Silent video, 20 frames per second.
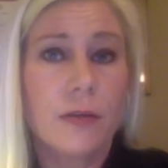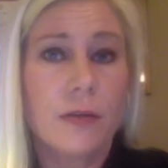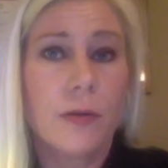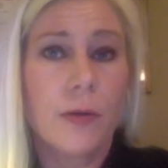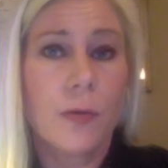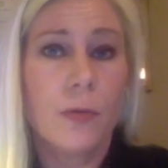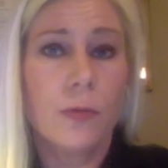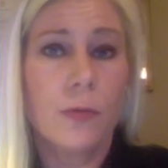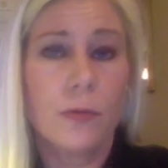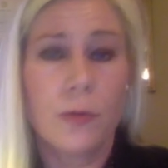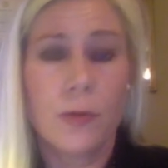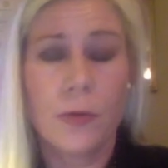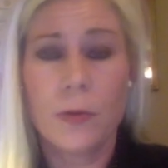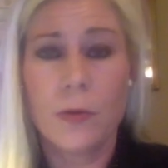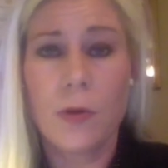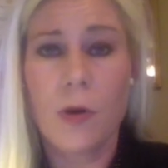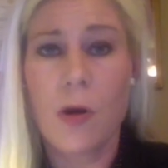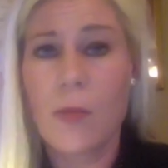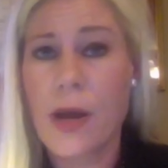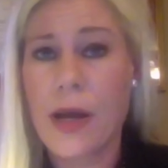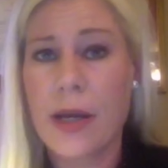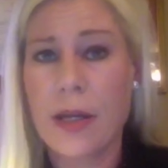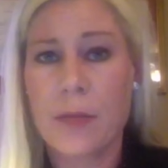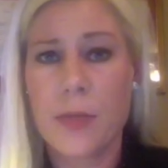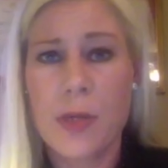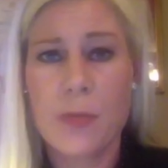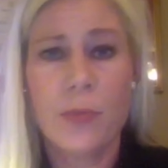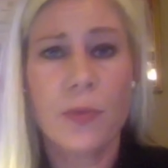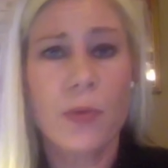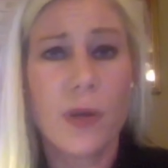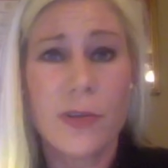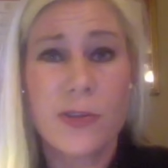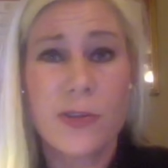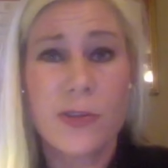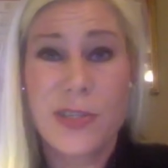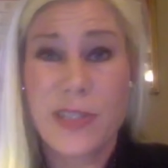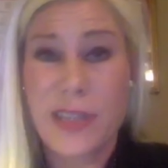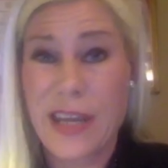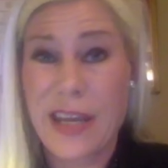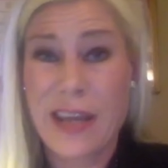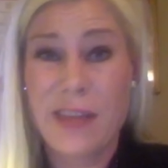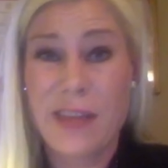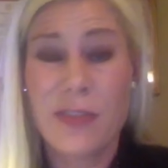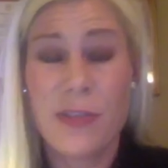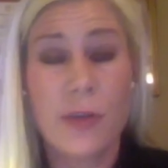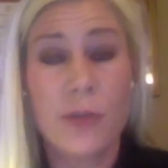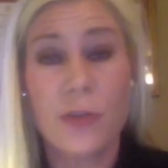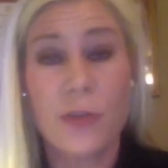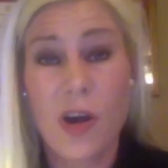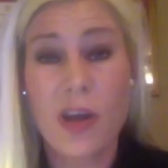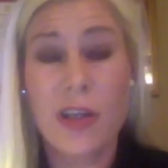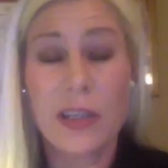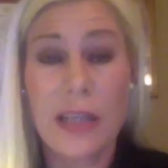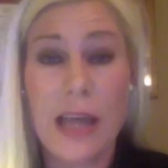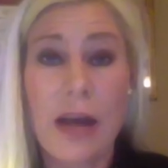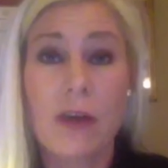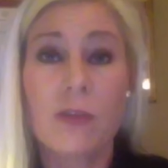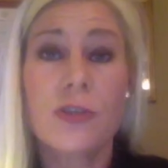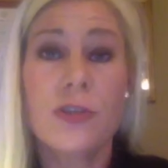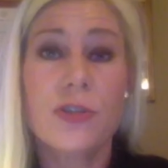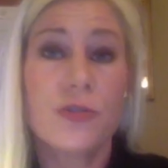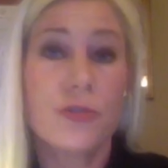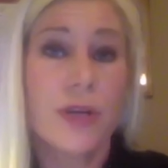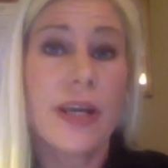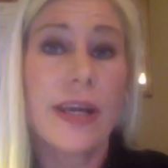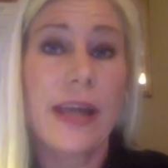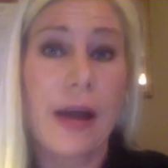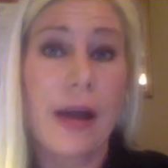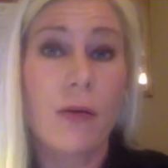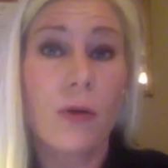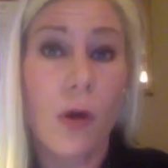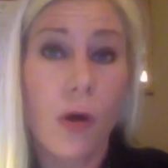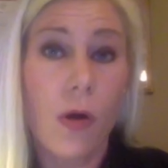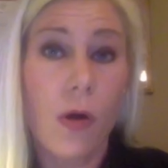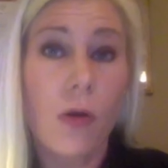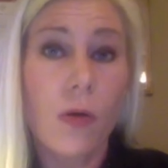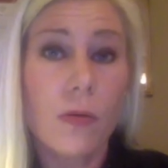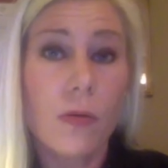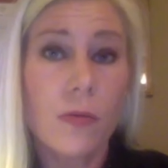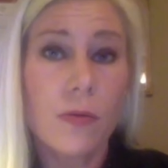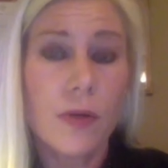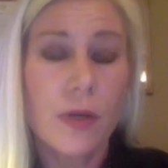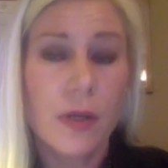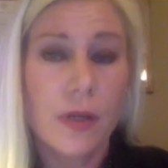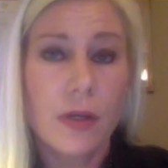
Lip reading: You know, good law-abiding people understand they're not allowed to drink alcohol.